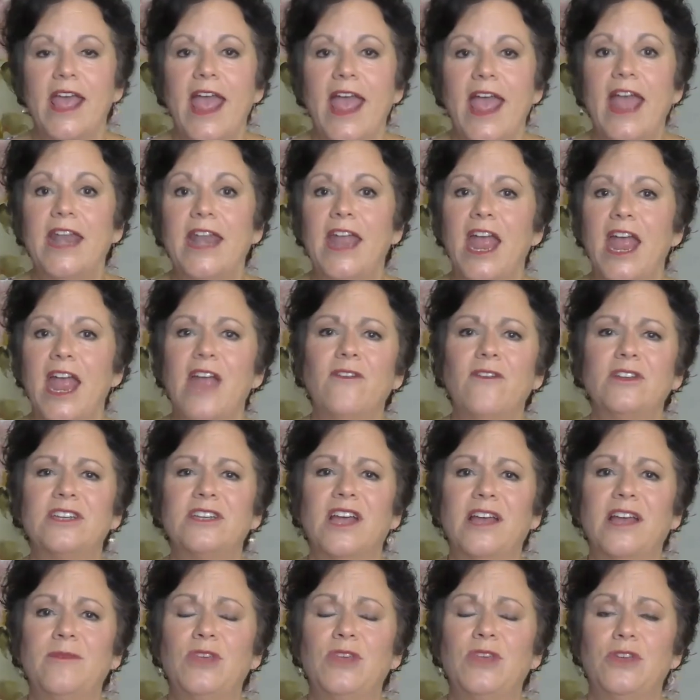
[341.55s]
And every
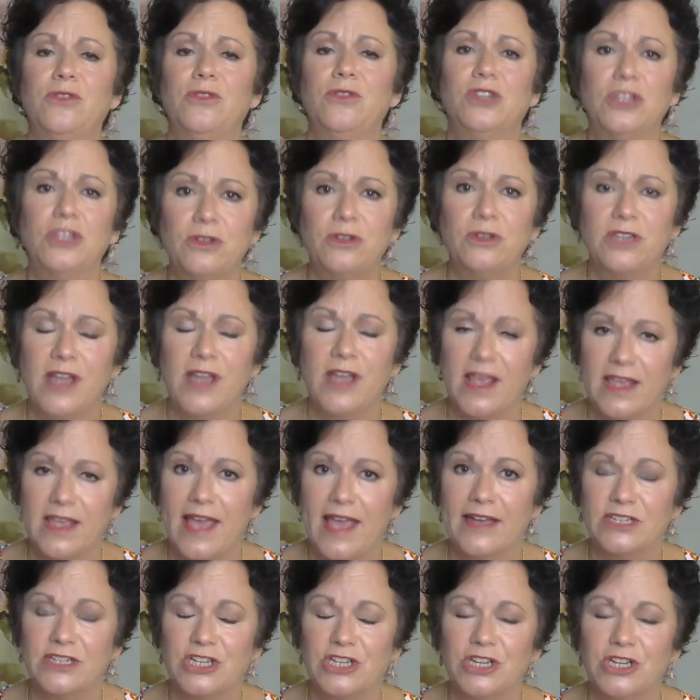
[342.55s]
time you do take
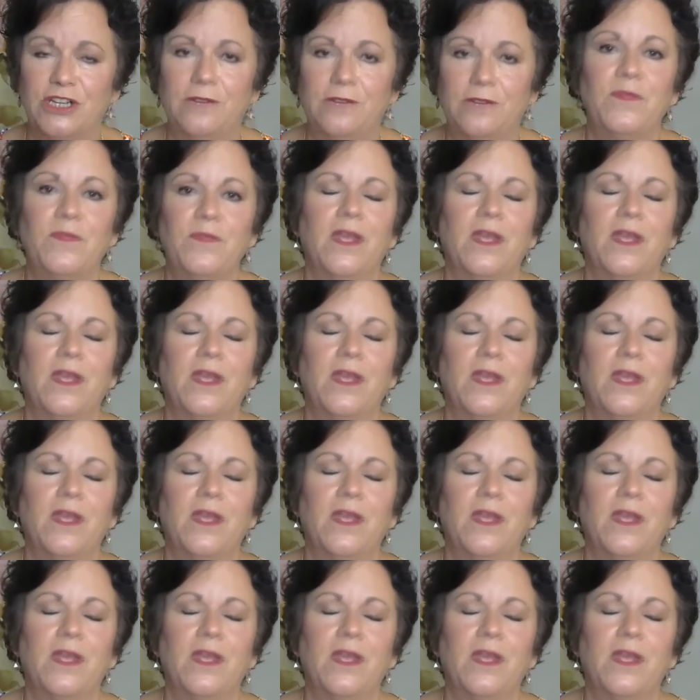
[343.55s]
action,